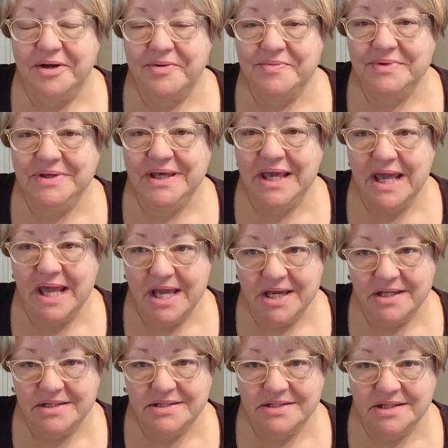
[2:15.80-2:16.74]

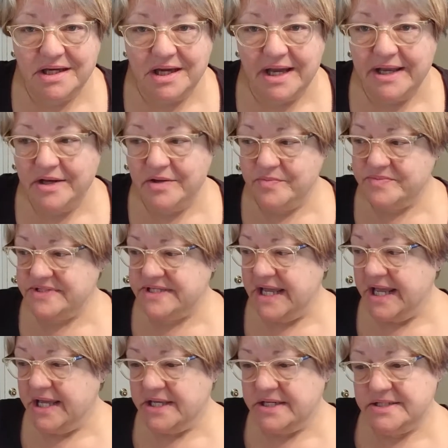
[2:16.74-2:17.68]
canned items,
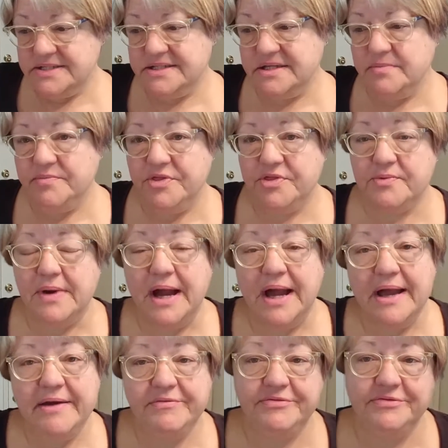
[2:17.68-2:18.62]
and some
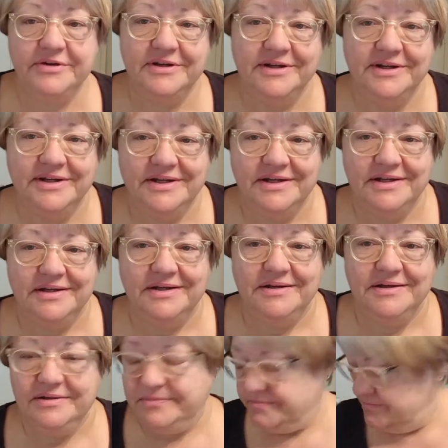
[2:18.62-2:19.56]
Thrive,
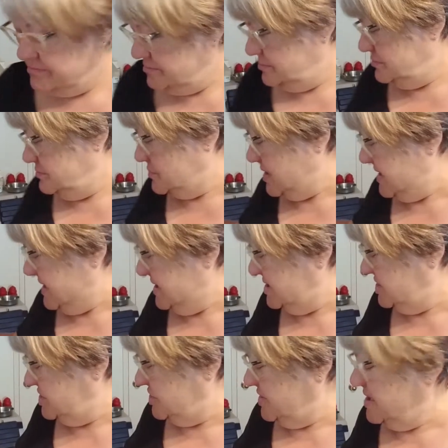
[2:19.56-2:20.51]
well, I can
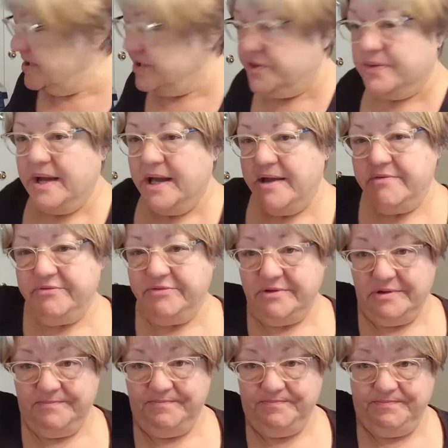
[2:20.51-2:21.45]
just show you Thrive
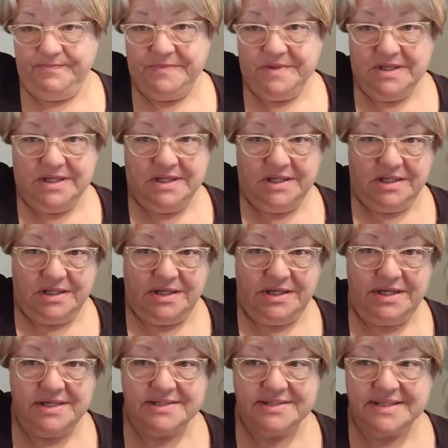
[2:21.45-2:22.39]

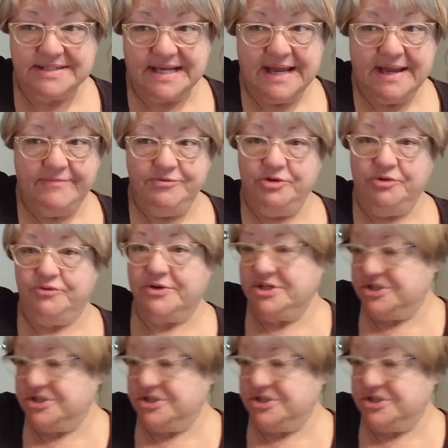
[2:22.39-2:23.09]
onions because I have no fresh